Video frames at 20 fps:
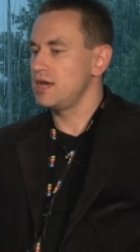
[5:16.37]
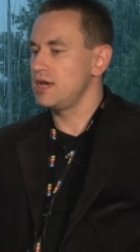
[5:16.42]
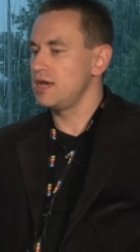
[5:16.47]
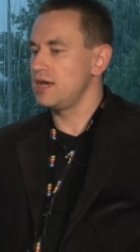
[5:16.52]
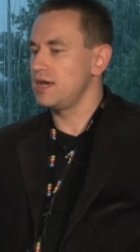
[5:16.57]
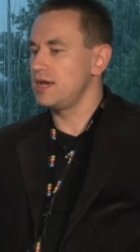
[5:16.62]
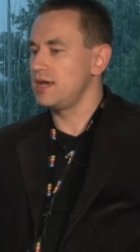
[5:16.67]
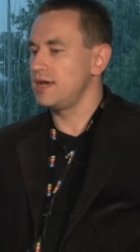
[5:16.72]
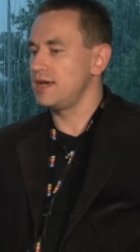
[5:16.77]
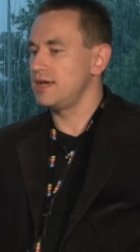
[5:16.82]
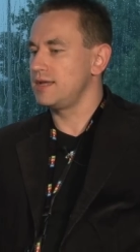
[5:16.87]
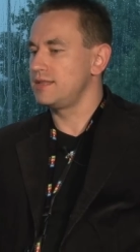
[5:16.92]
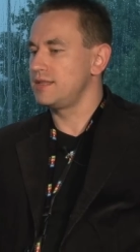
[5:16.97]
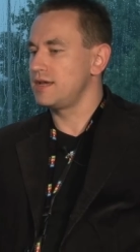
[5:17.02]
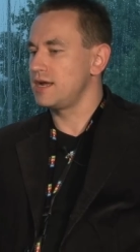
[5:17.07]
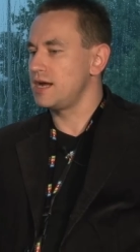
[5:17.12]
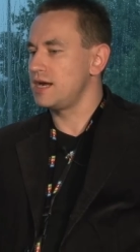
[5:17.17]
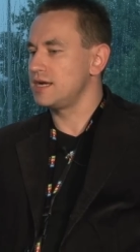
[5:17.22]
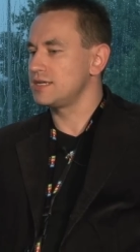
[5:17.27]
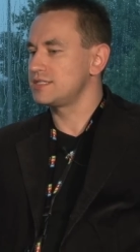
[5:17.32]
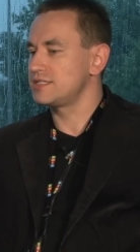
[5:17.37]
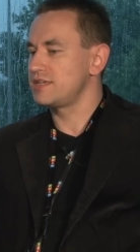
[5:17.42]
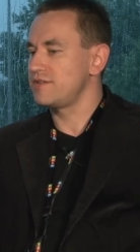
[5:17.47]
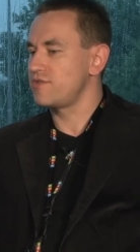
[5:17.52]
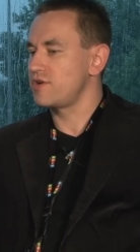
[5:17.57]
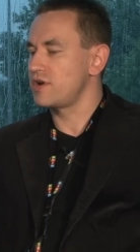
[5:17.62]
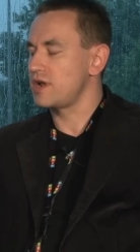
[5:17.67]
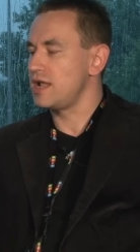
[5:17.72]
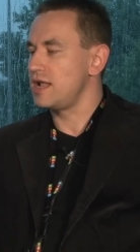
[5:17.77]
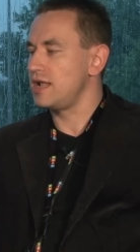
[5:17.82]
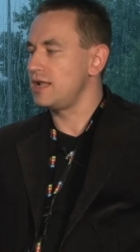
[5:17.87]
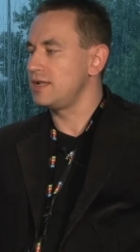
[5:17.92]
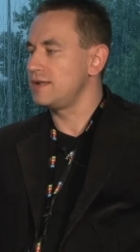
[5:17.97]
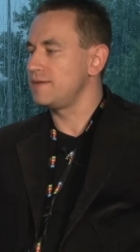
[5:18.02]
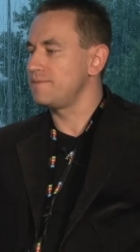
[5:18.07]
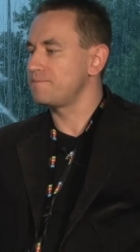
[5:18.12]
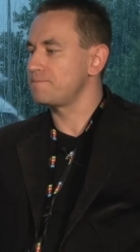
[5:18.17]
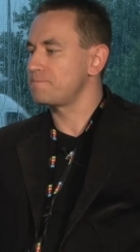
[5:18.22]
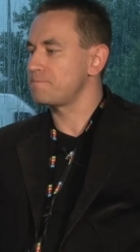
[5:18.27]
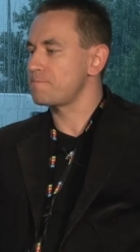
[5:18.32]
There are several